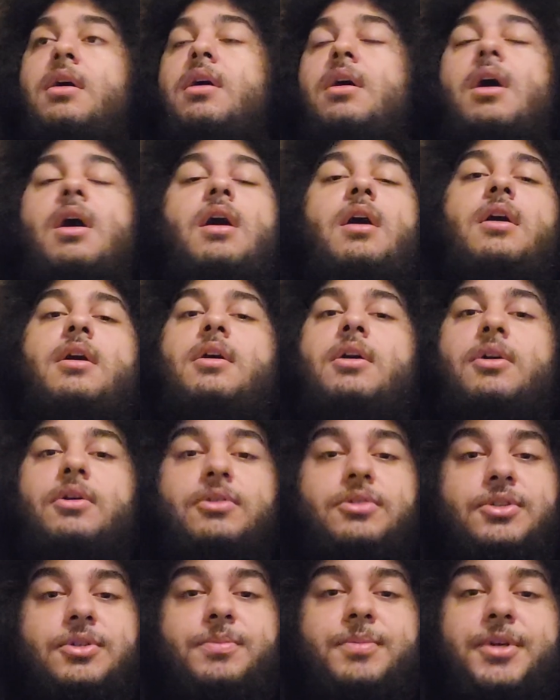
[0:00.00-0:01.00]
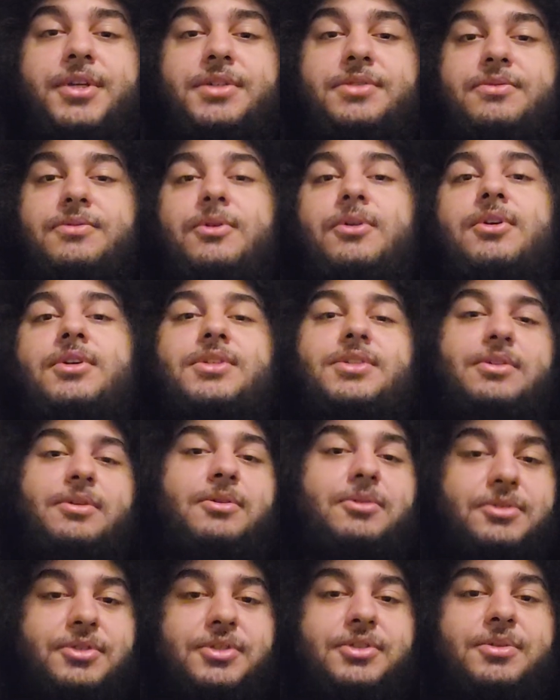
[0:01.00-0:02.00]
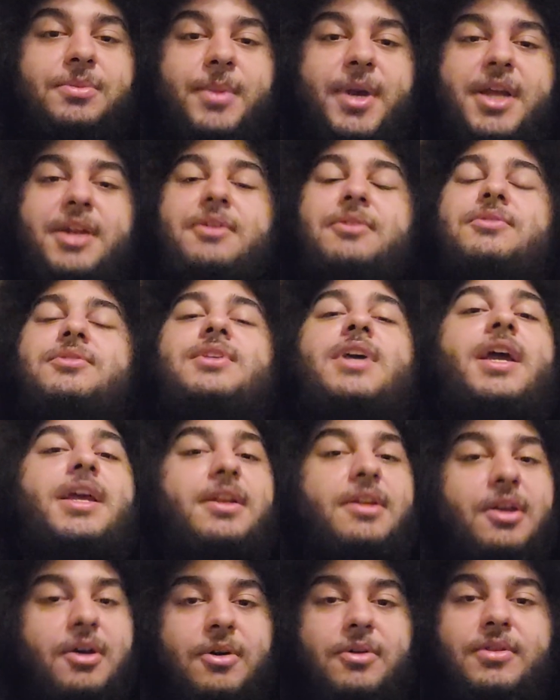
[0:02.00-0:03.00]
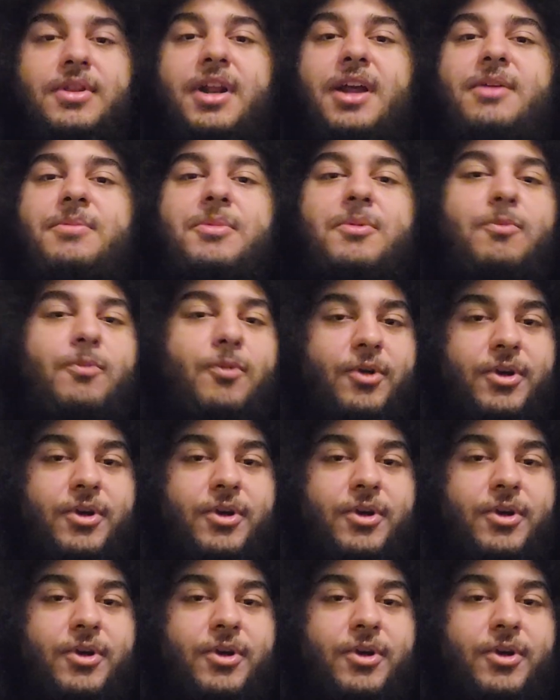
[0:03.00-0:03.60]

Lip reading: Hold your pitchforks and hold your tomatoes. I know that I've been